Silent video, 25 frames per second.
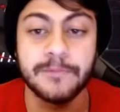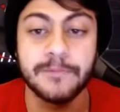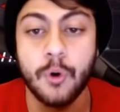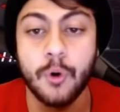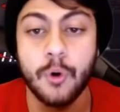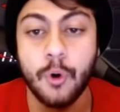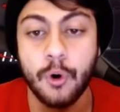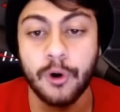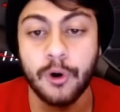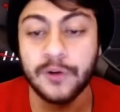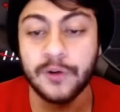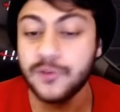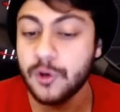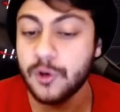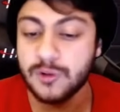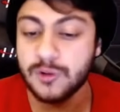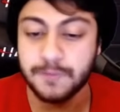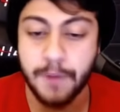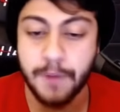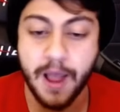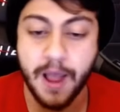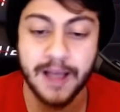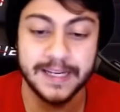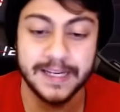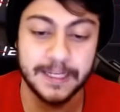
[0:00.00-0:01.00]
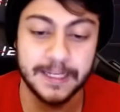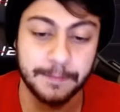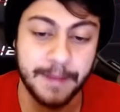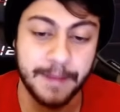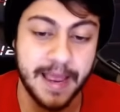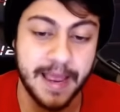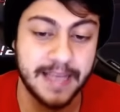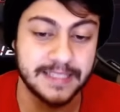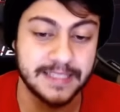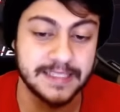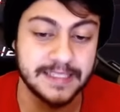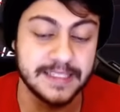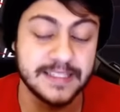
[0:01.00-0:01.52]
or those pocket
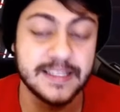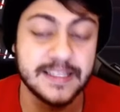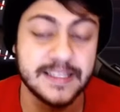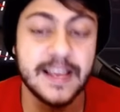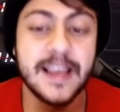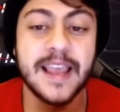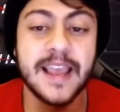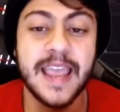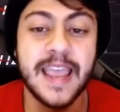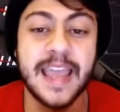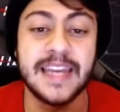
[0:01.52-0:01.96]
passes.